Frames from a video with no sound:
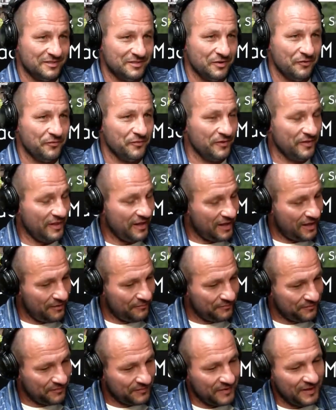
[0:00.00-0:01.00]
Yes. So for
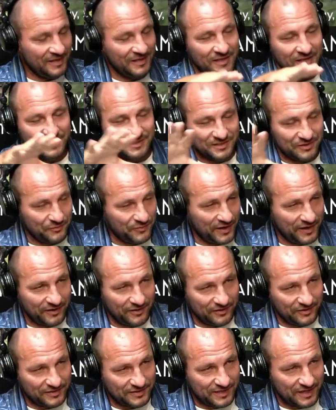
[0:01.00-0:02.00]
them, it, it's the
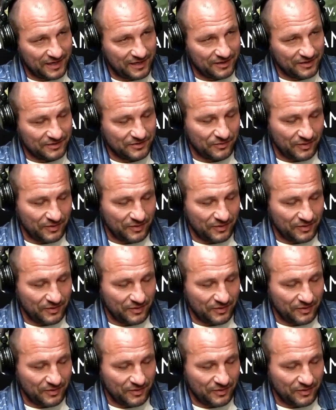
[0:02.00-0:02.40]
regular standard.